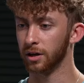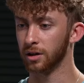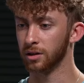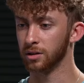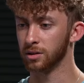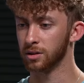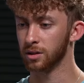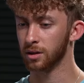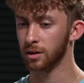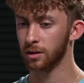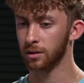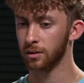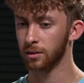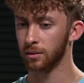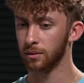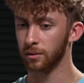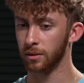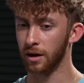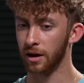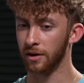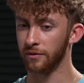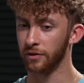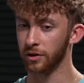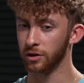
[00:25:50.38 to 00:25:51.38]
because
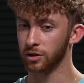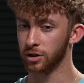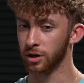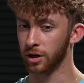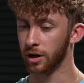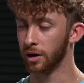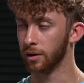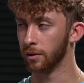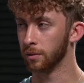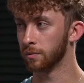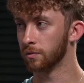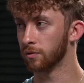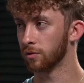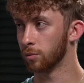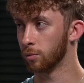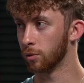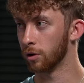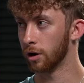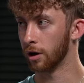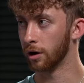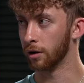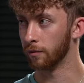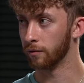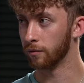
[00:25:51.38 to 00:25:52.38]
FHA, from
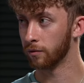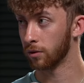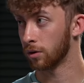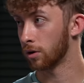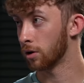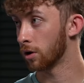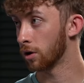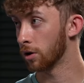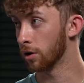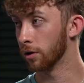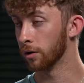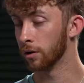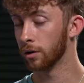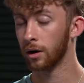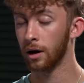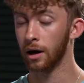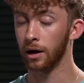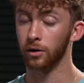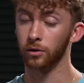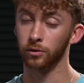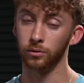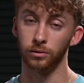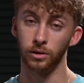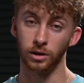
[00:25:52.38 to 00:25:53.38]
what I've heard,
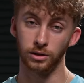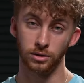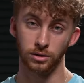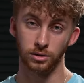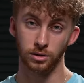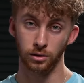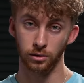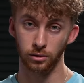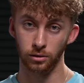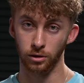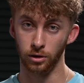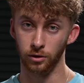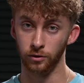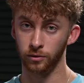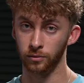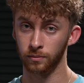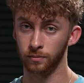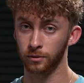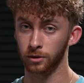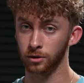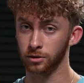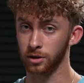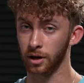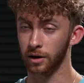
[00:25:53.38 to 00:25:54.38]
I don't necessarily know
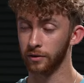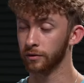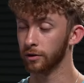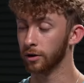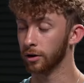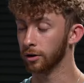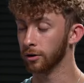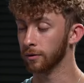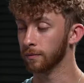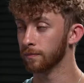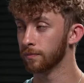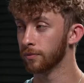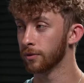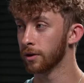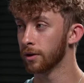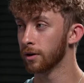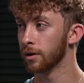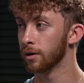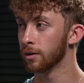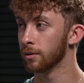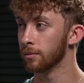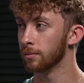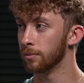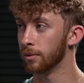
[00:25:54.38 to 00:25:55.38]
because I haven't done it,
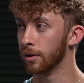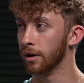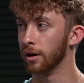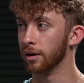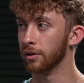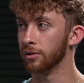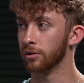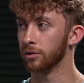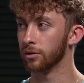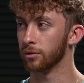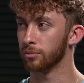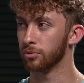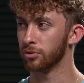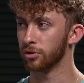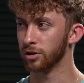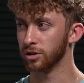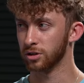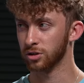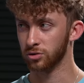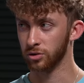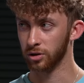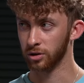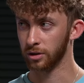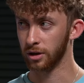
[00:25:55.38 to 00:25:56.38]
but they're pretty
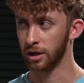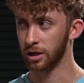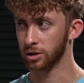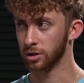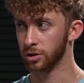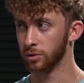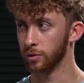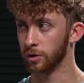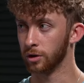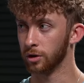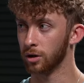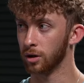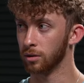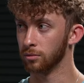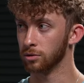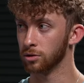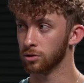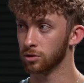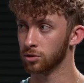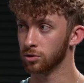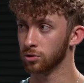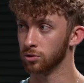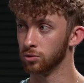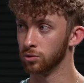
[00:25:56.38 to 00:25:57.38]
strict actually when it
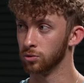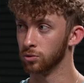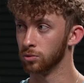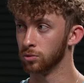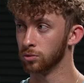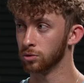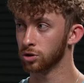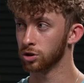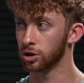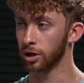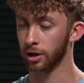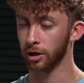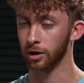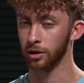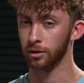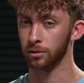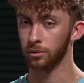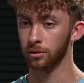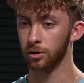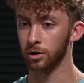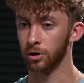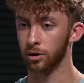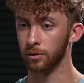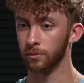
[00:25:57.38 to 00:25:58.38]
comes to checking
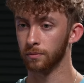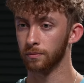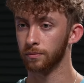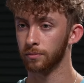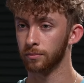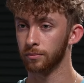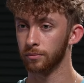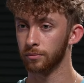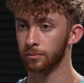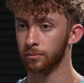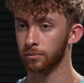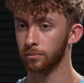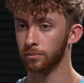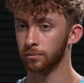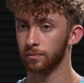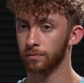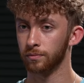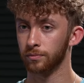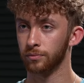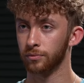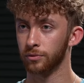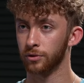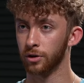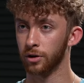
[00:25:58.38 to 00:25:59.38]
or
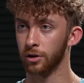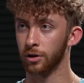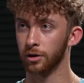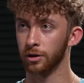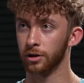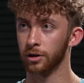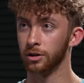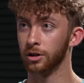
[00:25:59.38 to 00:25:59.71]
the